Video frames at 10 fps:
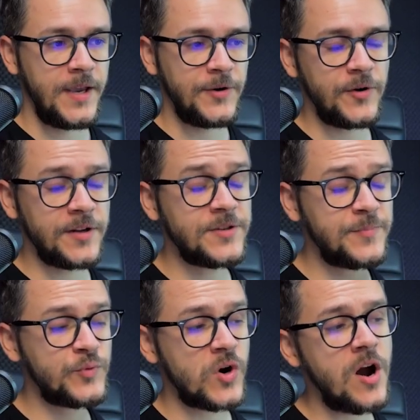In order to
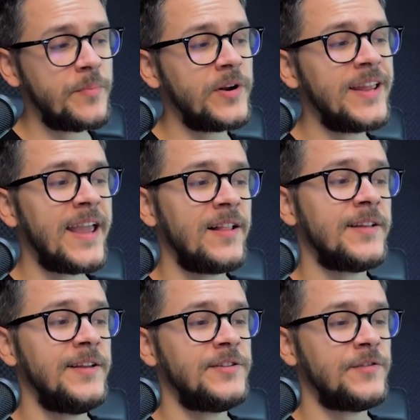properly
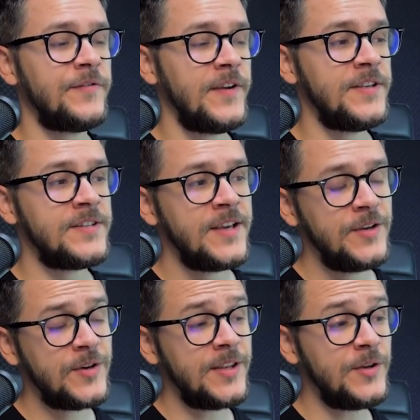calculate your fees,
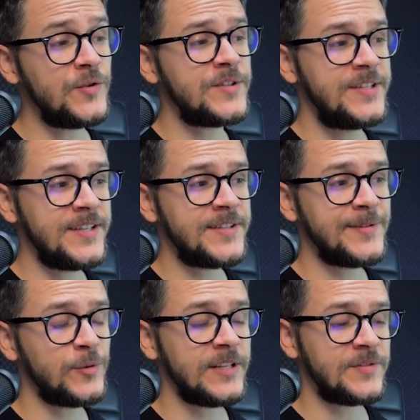you can use this
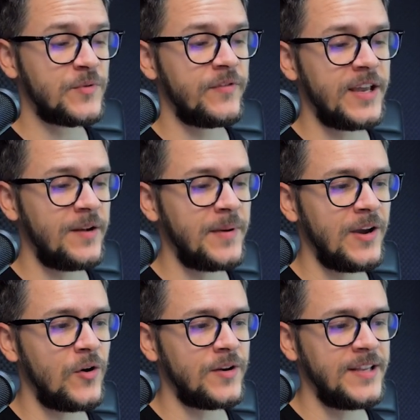tool that's provided by
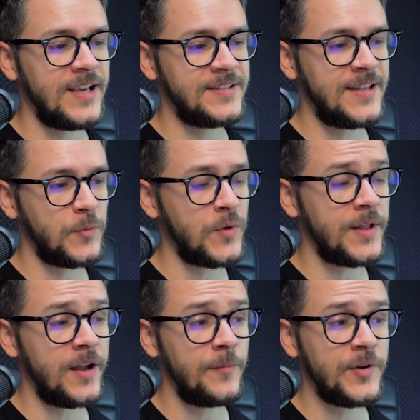AutoDS that will
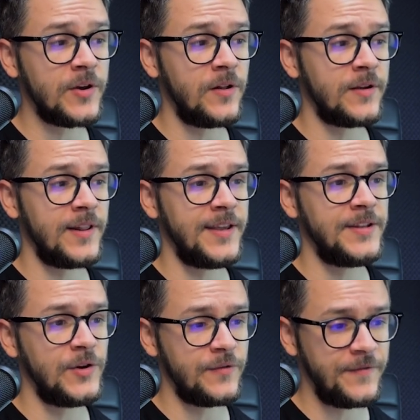help you
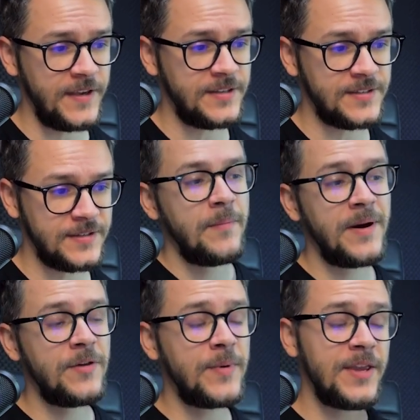calculate your fees.
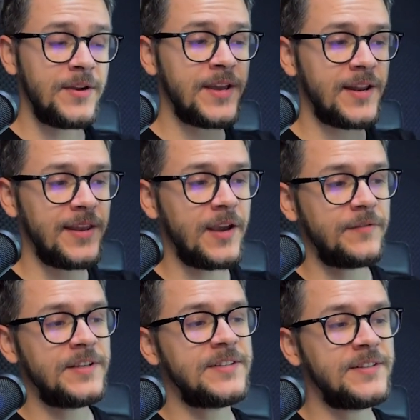By the way, you'll get a link
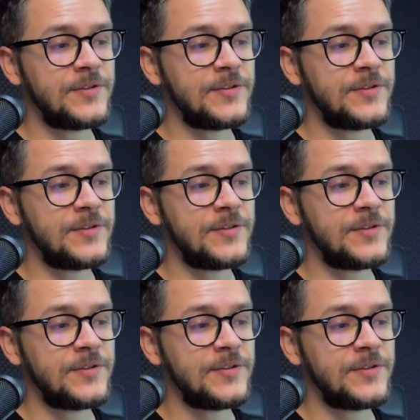of this in the